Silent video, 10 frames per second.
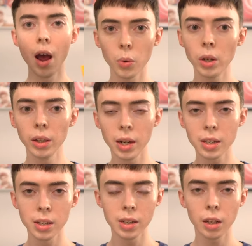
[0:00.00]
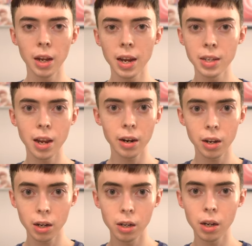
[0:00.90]
I really like Centella
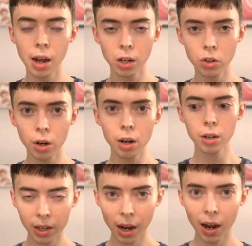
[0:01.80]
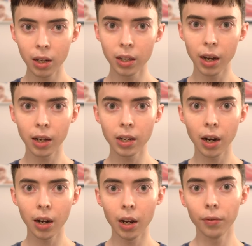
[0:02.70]
Asiatica Extra because it has
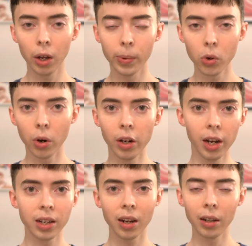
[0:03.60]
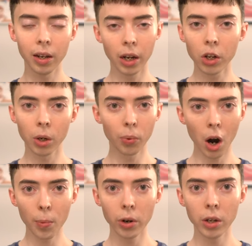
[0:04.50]
anti-inflammatory and anti-glycation
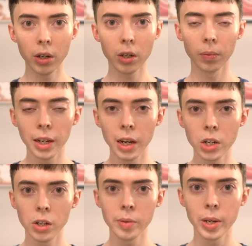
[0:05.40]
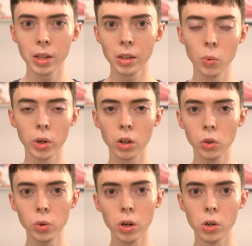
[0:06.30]
properties. Glycation is basically when
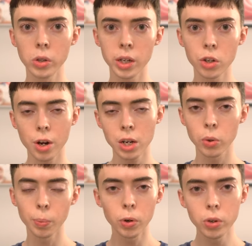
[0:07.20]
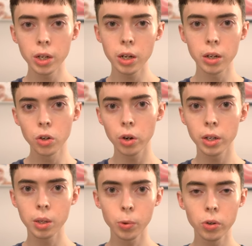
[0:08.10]
glucose interacts with a protein and
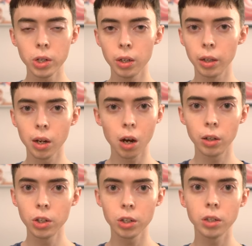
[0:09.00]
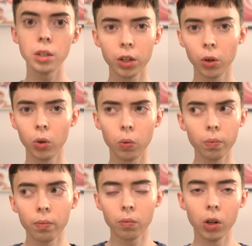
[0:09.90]
degrades the protein like collagen.
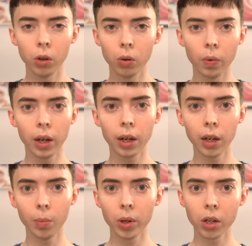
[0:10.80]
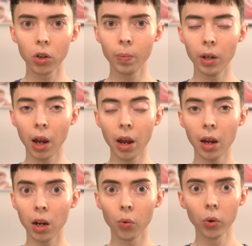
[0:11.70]
So, you know, it can potentially
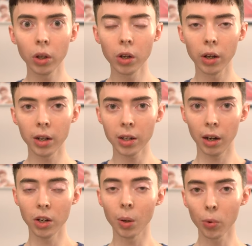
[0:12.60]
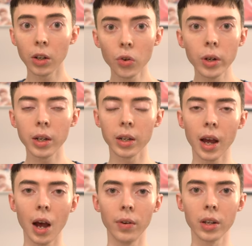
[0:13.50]
be a really good anti-aging ingredient to
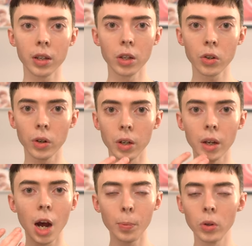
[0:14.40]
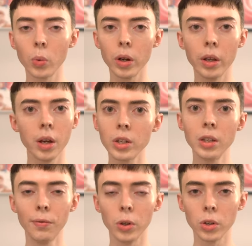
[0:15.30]
have in a sunscreen coupled with just
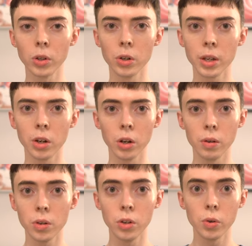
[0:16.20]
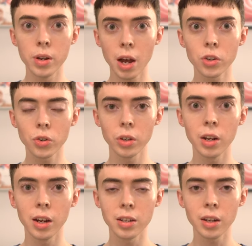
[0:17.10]
the filters that are, you know,
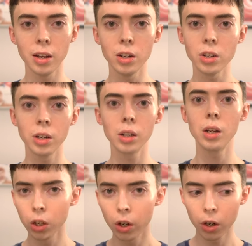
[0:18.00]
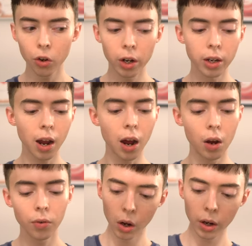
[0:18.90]
naturally anti-aging. It's a good ingredient to
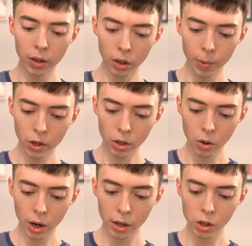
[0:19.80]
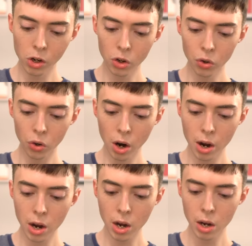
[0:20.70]
have. Okay, so let me just go ahead and
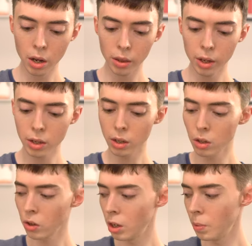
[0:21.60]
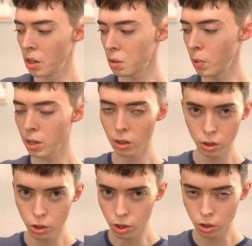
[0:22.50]
try this sunscreen. I mean, it's
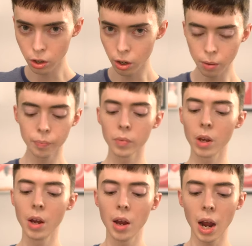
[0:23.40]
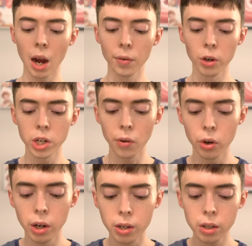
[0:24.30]
basically just your average
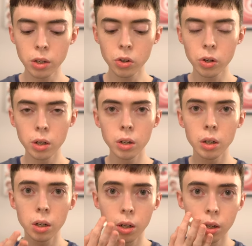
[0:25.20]
everyday sunscreen.